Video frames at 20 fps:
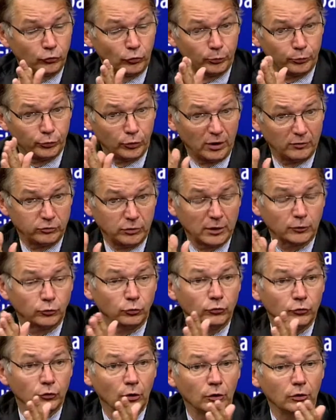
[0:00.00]
to enable us
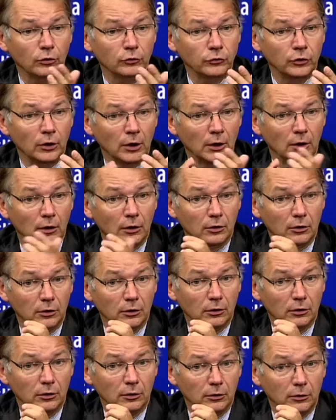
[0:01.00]
to work in Brussels, but
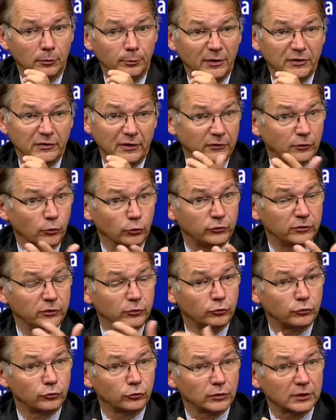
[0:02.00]
also to enable
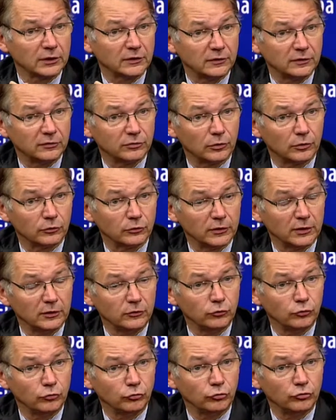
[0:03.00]
good use
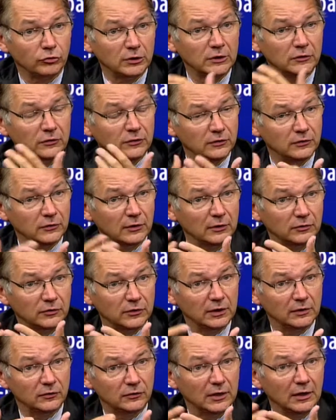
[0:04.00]
to be made of all these
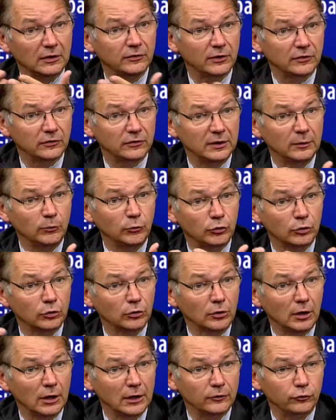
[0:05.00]
buildings here. But
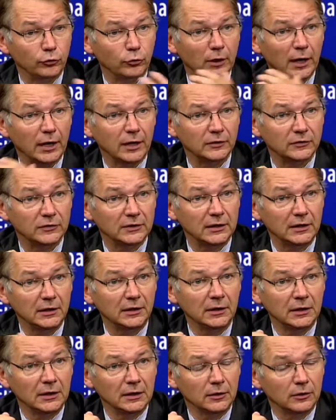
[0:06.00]
ultimately, it's also up
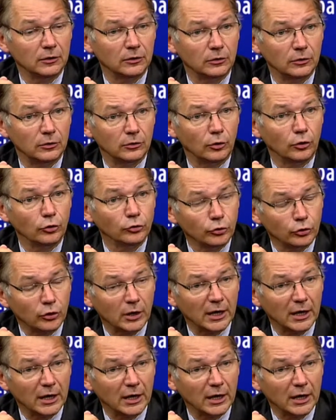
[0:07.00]
to the French authorities